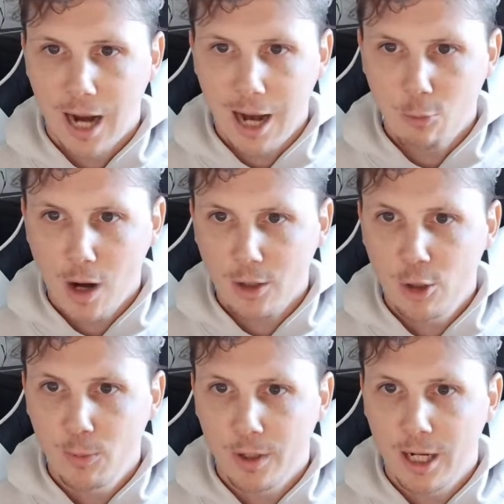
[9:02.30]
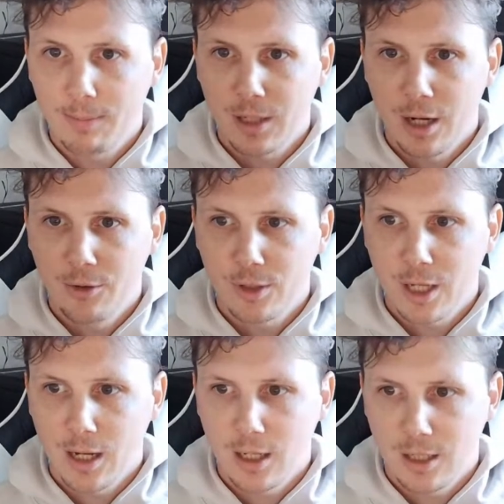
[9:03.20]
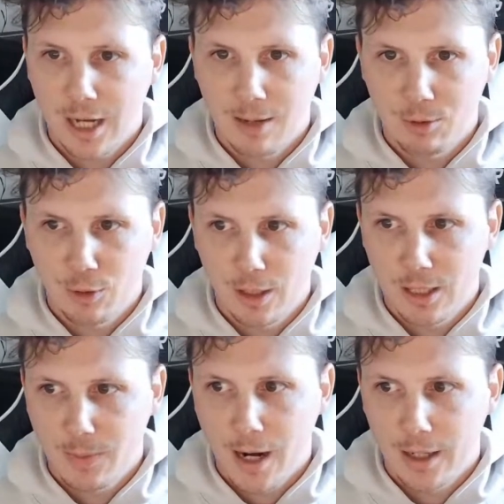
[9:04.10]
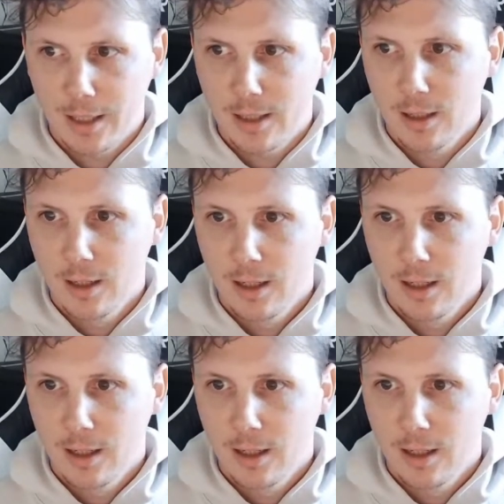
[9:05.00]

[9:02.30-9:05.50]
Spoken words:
I want Cooper Kupp to understand his hamstring in his body